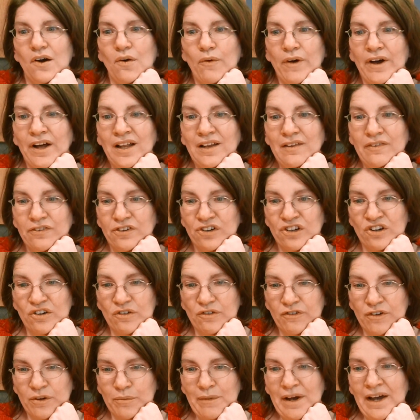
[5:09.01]
Well,
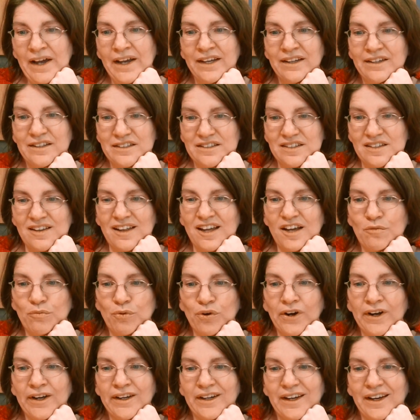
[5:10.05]
for my end as a
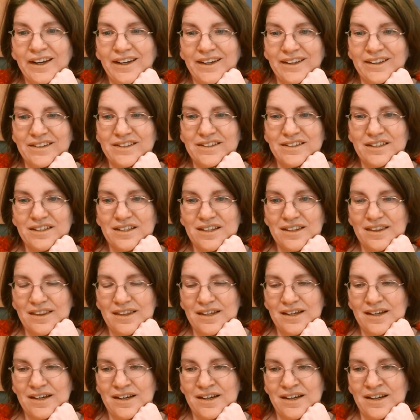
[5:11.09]
librarian, I can see
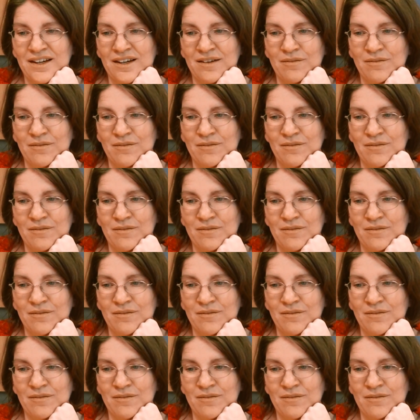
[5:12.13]
that